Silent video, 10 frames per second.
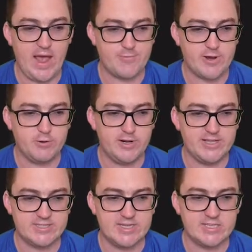Our record
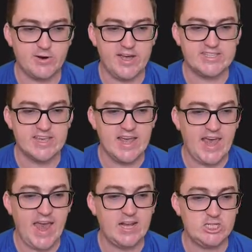against these guys
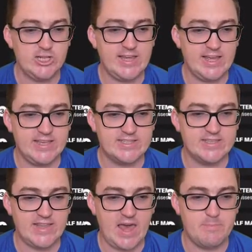actually
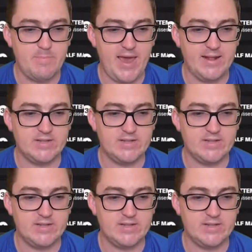isn't that bad,